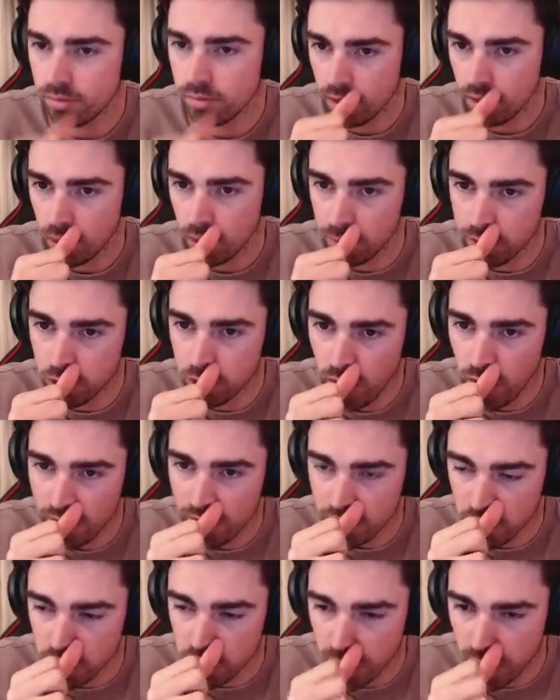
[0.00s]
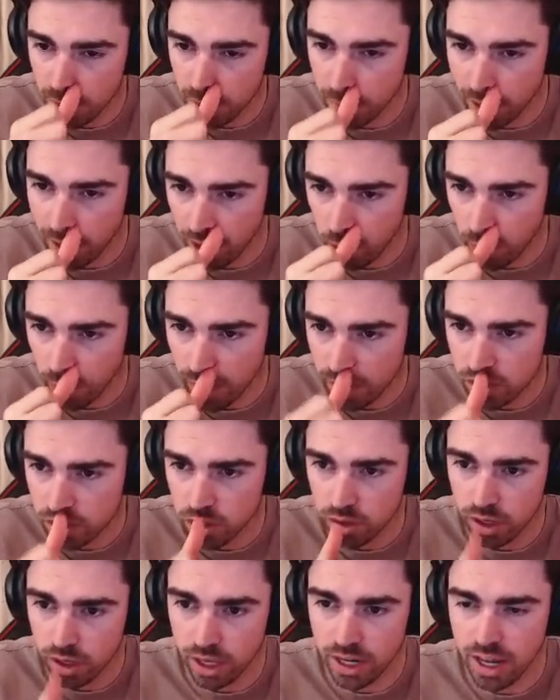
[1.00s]
We do have a Shen, by the way, so
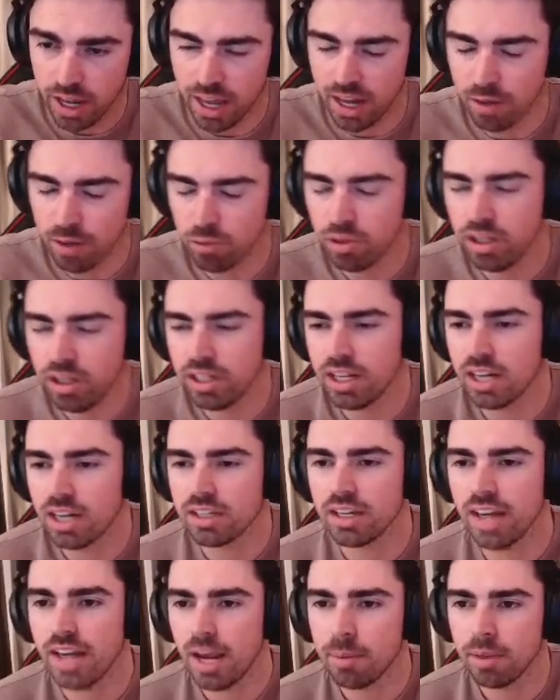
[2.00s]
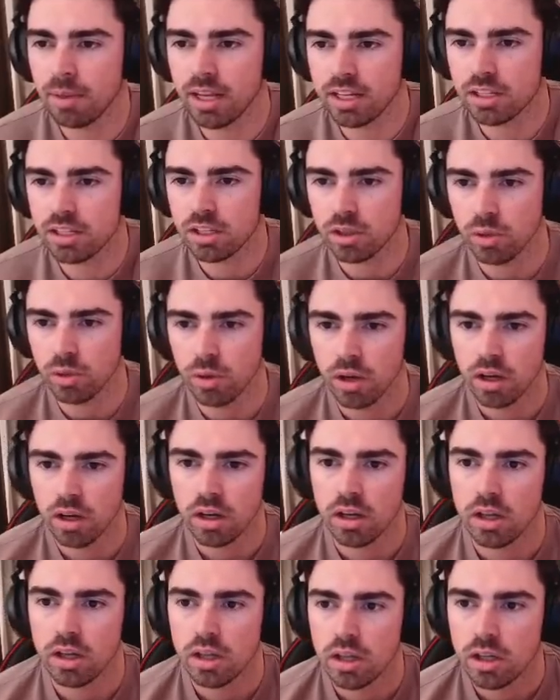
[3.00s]
it really does enable us to
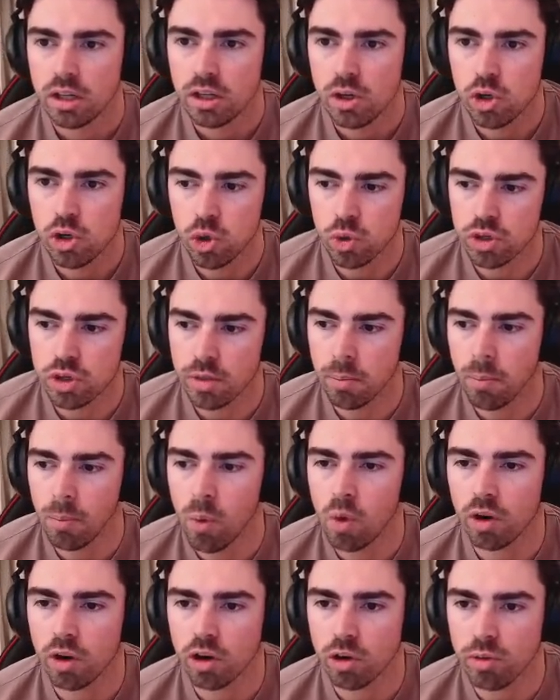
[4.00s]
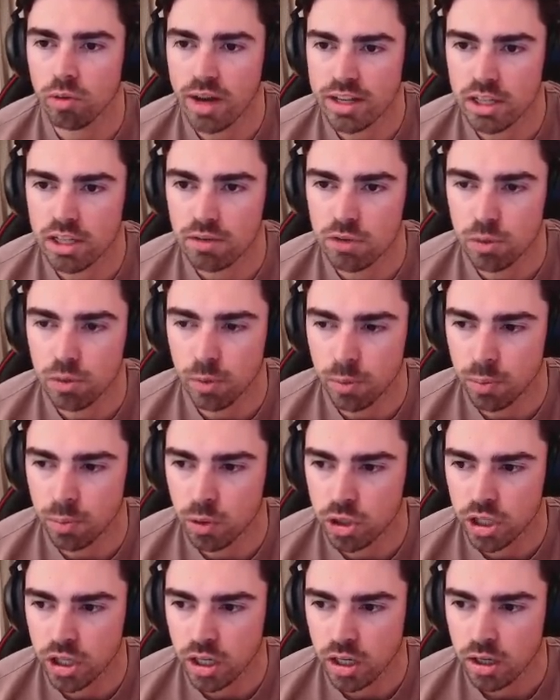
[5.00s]
do some more aggressive split
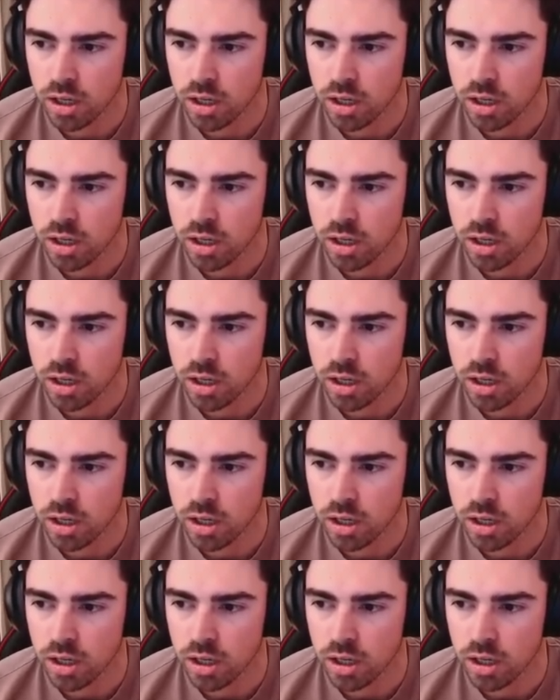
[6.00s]
pushing.